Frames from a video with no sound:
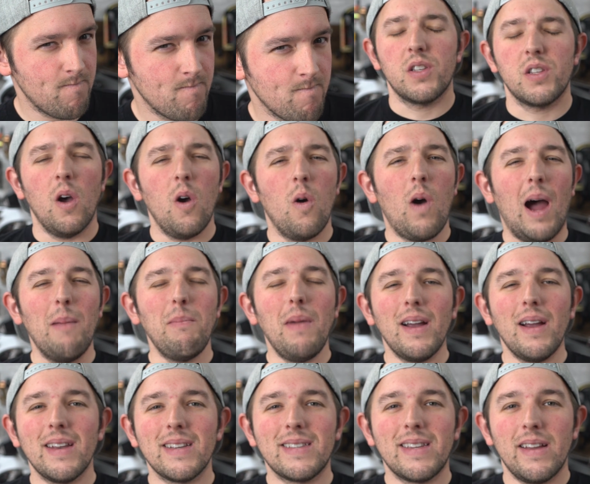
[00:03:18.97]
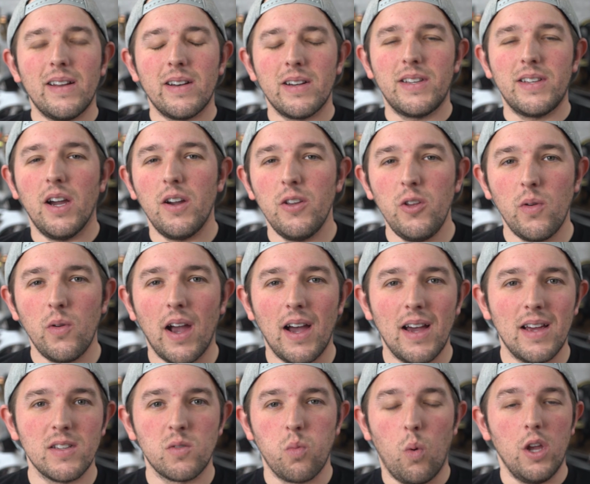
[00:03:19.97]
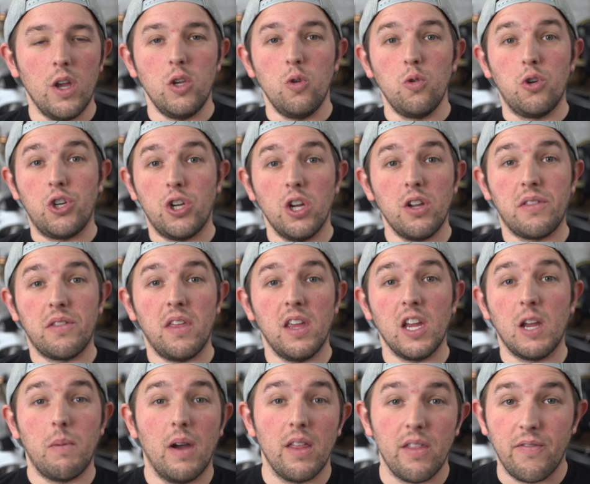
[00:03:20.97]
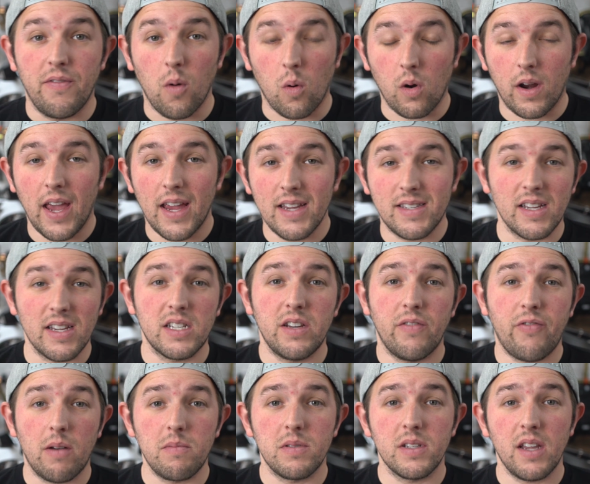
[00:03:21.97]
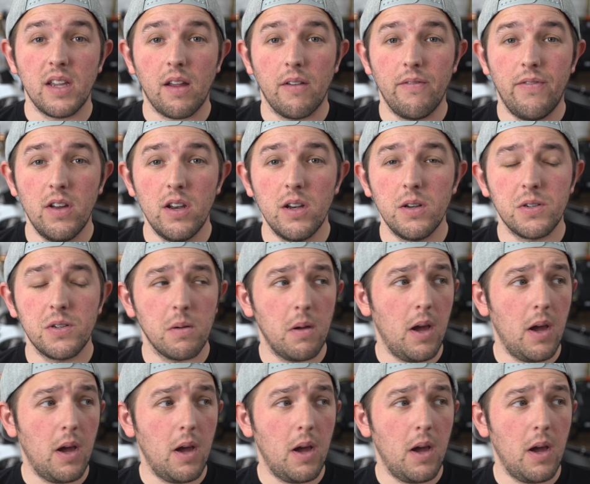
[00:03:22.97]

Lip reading: So I'm not going to sit here and tell you guys what you should think about the 4K 60 frames a second footage.